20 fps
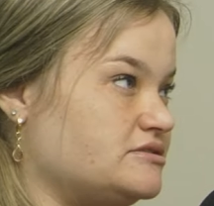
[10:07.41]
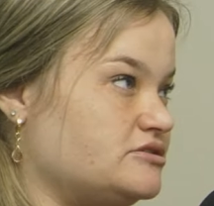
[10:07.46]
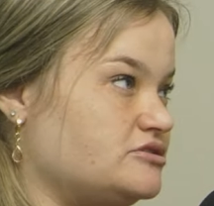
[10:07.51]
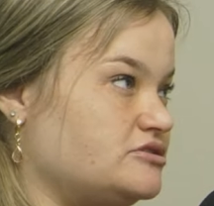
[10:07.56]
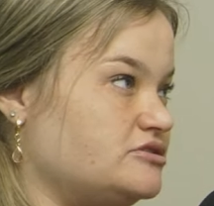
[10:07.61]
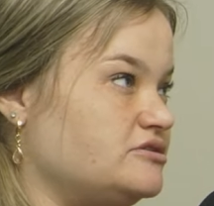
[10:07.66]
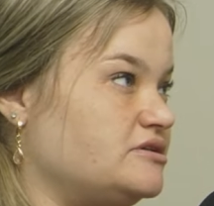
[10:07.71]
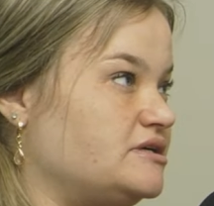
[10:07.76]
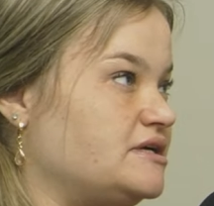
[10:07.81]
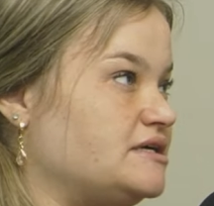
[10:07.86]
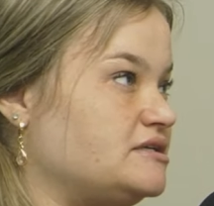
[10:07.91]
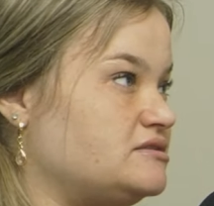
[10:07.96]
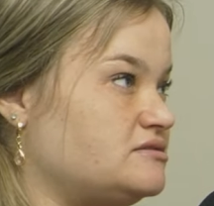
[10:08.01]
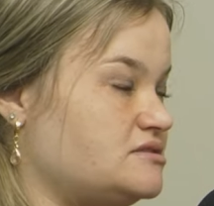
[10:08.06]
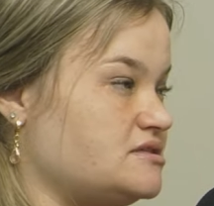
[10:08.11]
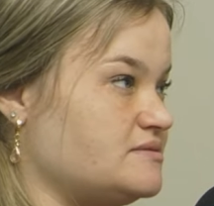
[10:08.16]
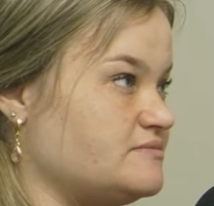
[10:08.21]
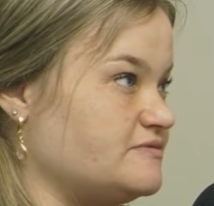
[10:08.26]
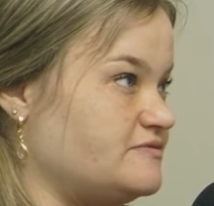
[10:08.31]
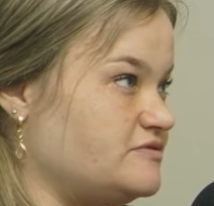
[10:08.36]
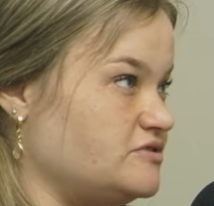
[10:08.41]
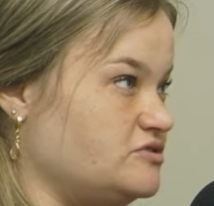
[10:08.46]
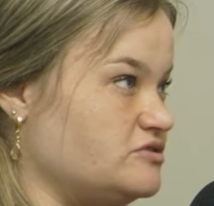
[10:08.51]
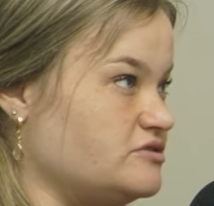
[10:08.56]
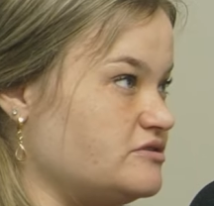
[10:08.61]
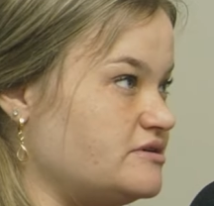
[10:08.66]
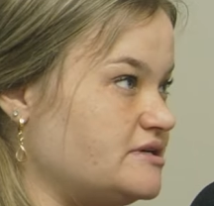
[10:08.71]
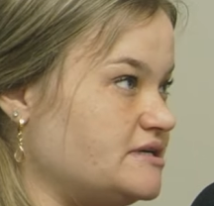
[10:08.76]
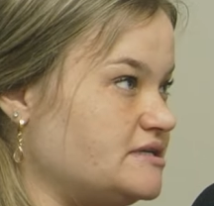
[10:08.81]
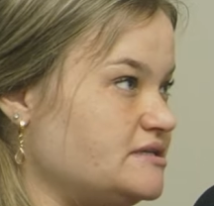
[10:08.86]
So you get some of the
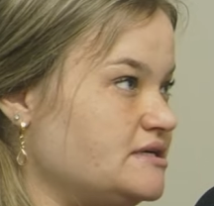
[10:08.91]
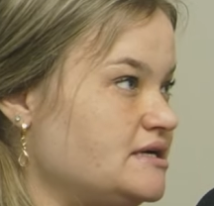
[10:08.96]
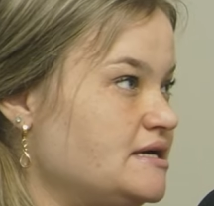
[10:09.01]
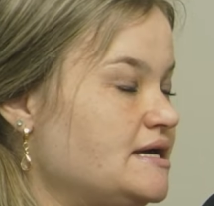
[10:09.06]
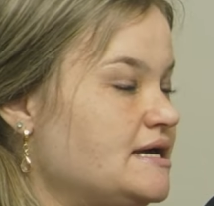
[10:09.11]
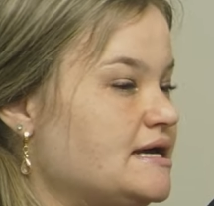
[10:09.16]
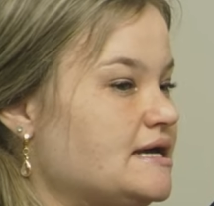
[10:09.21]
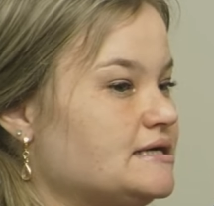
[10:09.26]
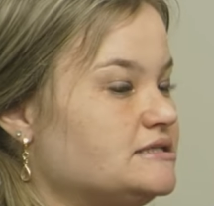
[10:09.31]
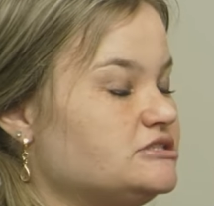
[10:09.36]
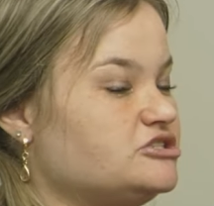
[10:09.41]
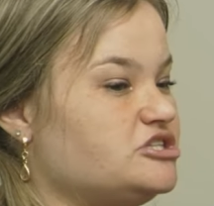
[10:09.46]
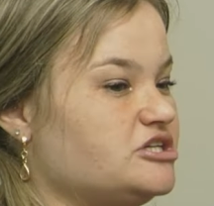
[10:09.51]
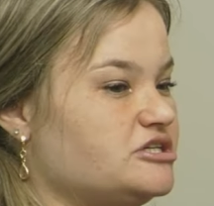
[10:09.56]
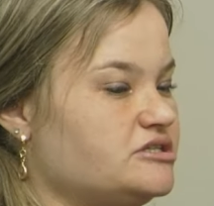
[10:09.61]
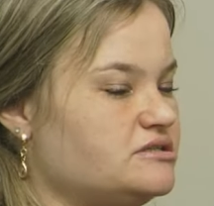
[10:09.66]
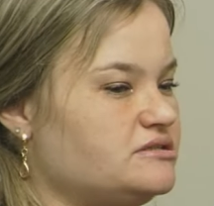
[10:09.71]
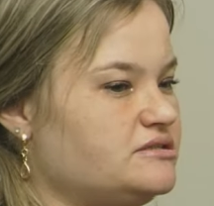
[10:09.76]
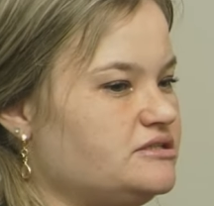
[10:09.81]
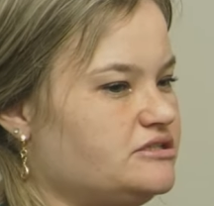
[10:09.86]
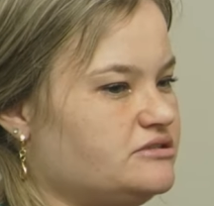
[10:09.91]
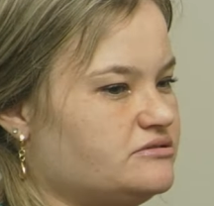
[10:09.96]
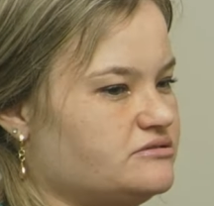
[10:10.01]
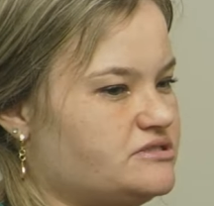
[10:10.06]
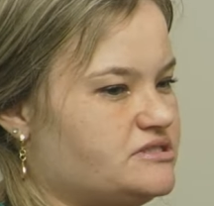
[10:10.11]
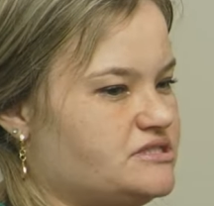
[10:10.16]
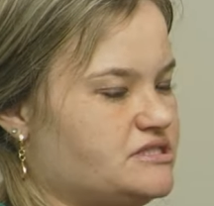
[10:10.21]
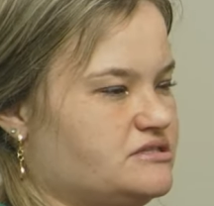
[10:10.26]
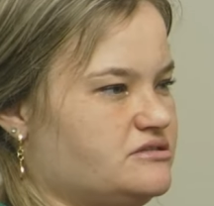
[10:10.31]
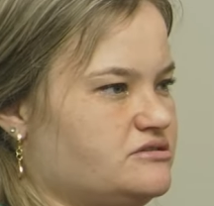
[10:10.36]
urine, and generally you'll
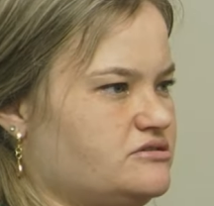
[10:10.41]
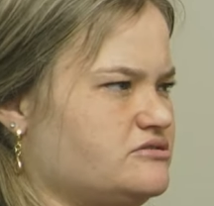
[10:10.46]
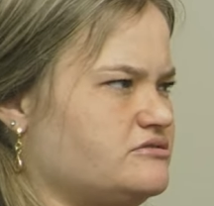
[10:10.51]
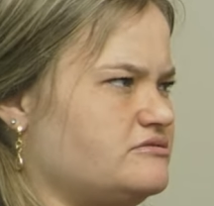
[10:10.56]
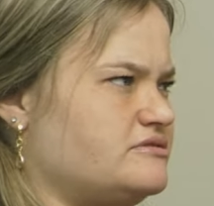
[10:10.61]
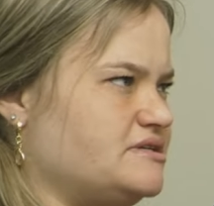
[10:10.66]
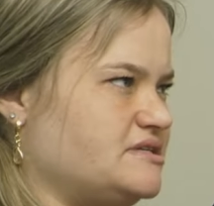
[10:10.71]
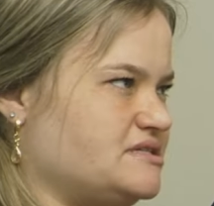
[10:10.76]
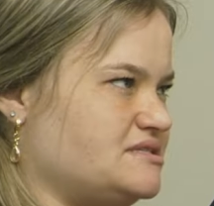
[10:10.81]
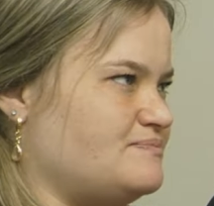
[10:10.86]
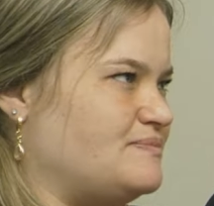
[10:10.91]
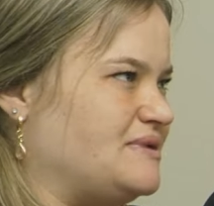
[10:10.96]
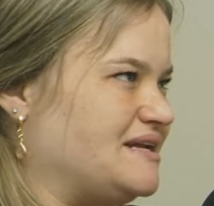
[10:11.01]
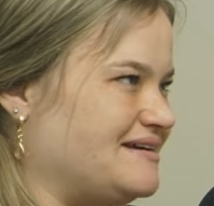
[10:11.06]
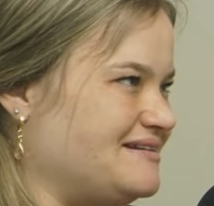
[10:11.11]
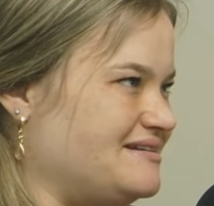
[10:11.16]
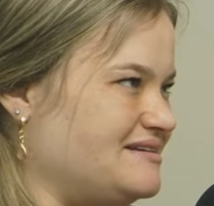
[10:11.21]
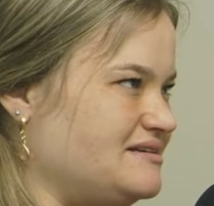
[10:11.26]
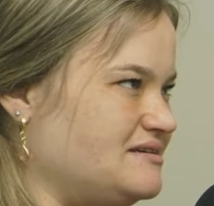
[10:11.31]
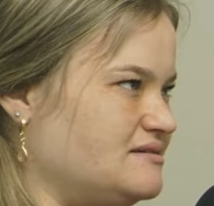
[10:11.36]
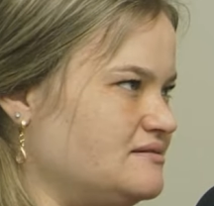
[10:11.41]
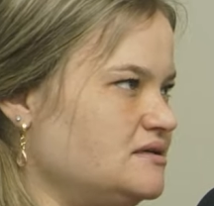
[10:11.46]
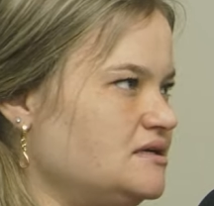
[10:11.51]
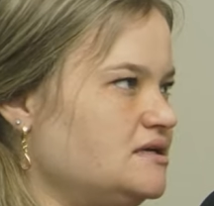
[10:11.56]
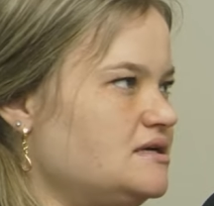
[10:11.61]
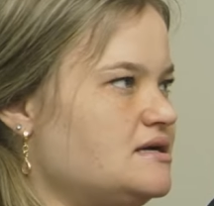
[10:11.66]
see the urine as bloody.